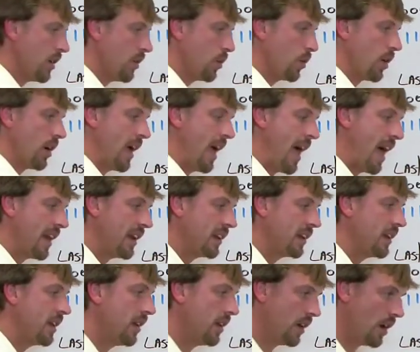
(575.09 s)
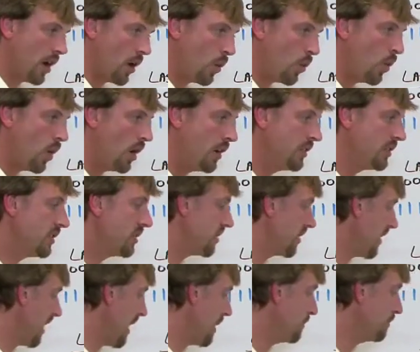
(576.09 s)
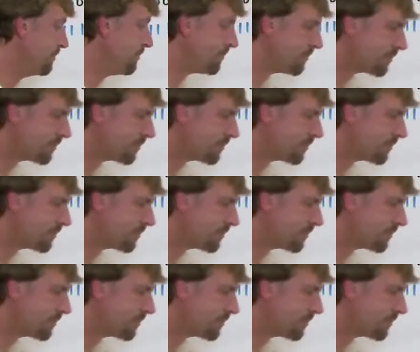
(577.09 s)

were added a 1 to them,